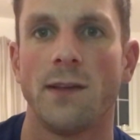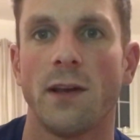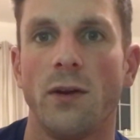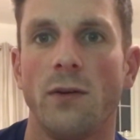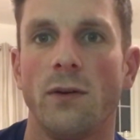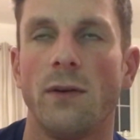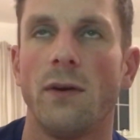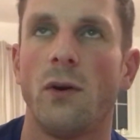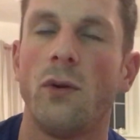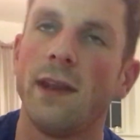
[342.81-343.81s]
So
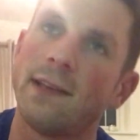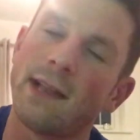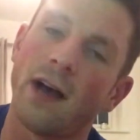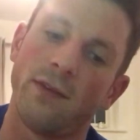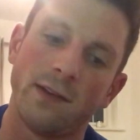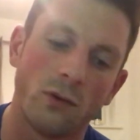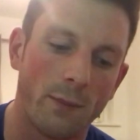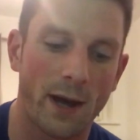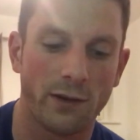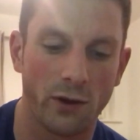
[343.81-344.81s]
all of this stuff is all
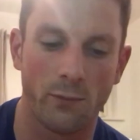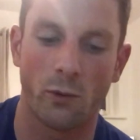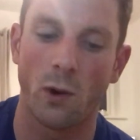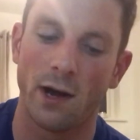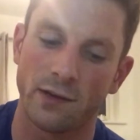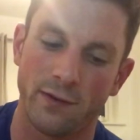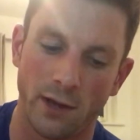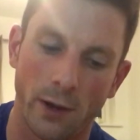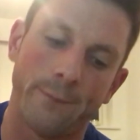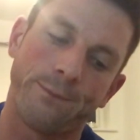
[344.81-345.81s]
about doing what works for
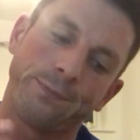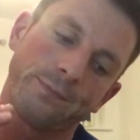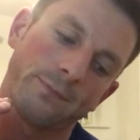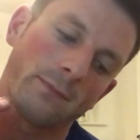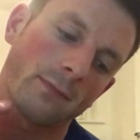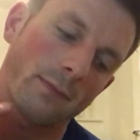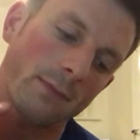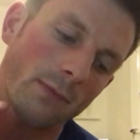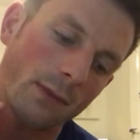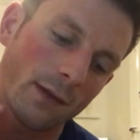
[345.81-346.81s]
you.
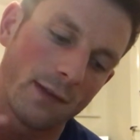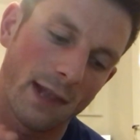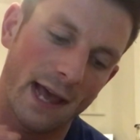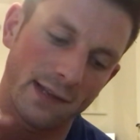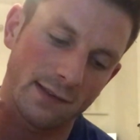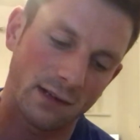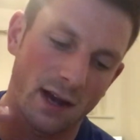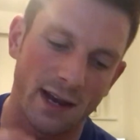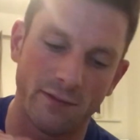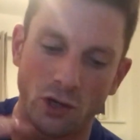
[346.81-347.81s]
So that's
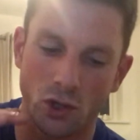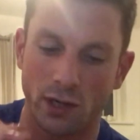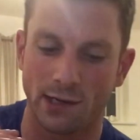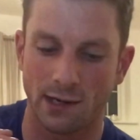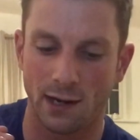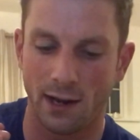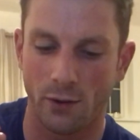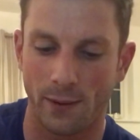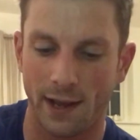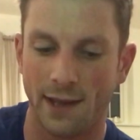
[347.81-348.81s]
kind of nutrition a
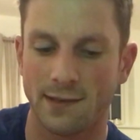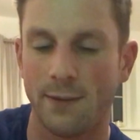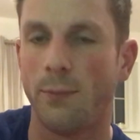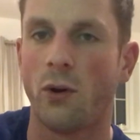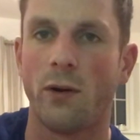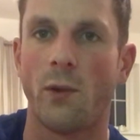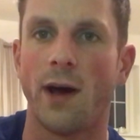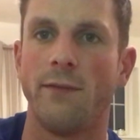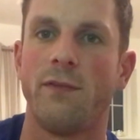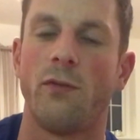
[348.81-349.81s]
little bit. It's an important
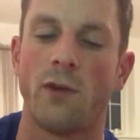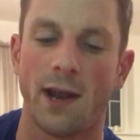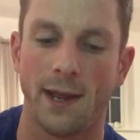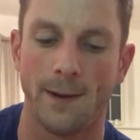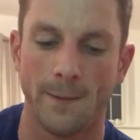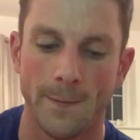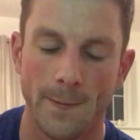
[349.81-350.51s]
one for running.